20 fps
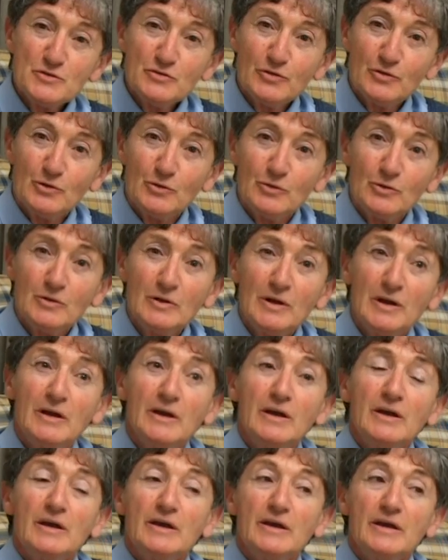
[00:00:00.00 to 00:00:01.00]
of all,
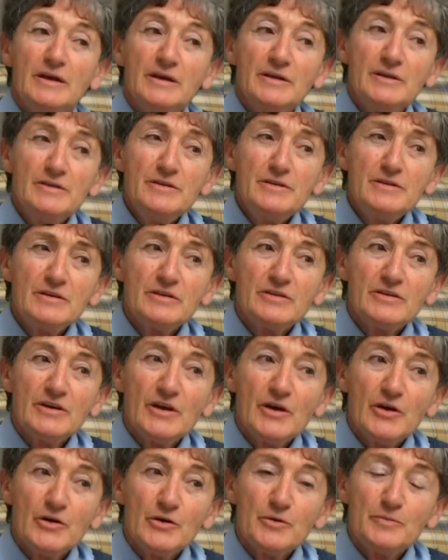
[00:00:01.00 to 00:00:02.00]
in
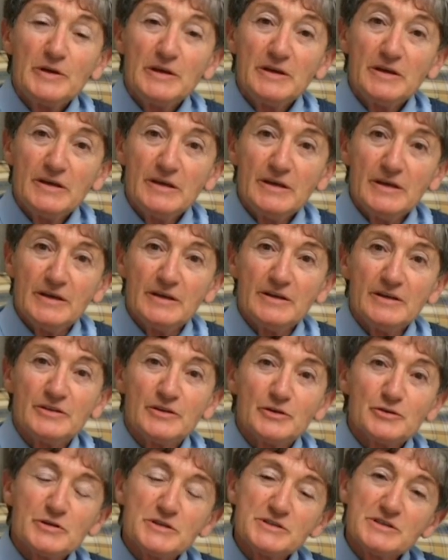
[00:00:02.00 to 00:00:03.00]
the OBE, in
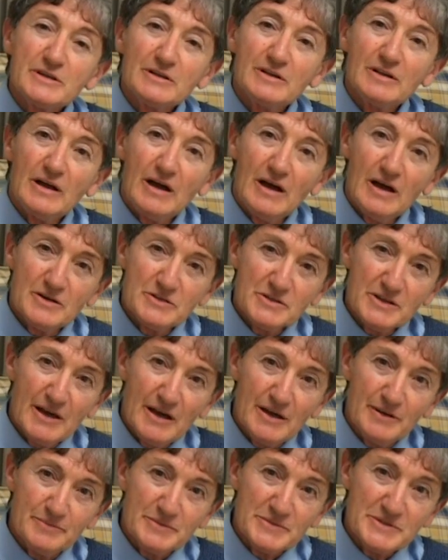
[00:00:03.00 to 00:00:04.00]
the critical
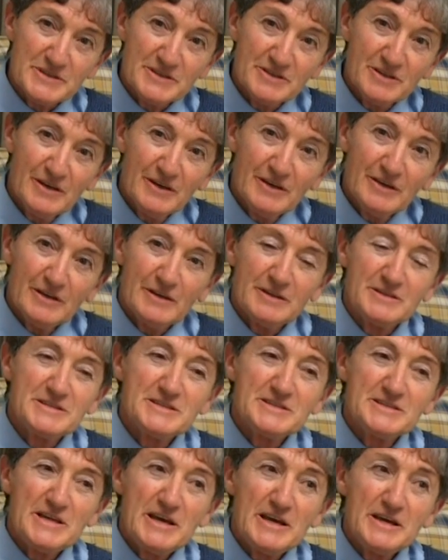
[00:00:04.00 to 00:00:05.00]
outcomes, it
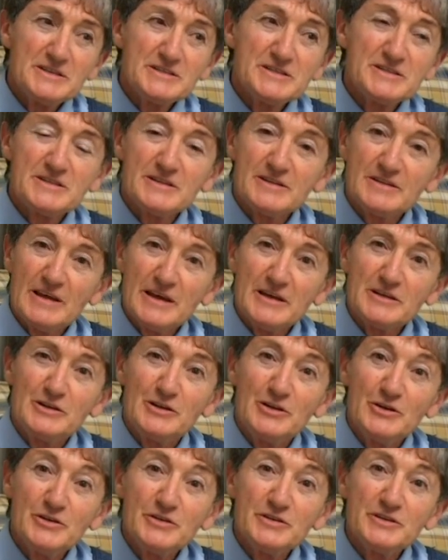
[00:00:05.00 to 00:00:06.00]
states that
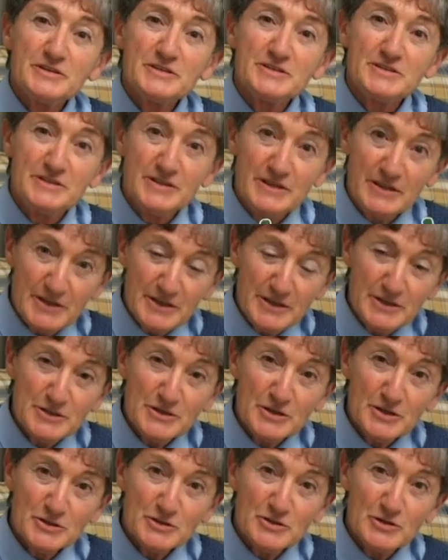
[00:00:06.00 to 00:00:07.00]
learners
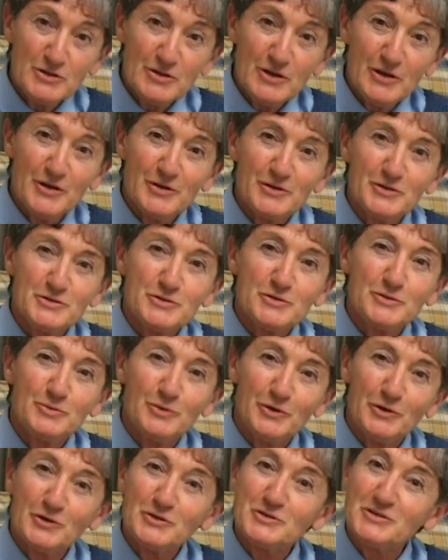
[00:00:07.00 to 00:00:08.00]
need to learn to
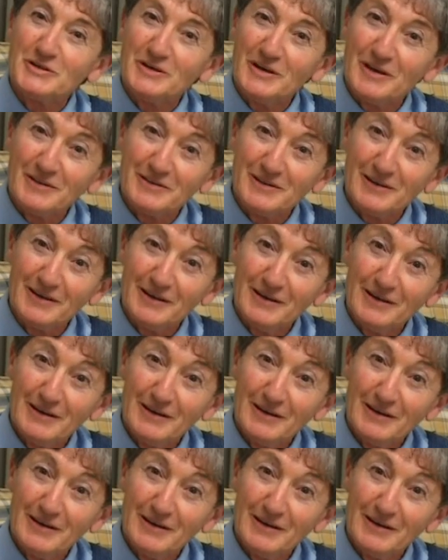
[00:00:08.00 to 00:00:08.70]
work together.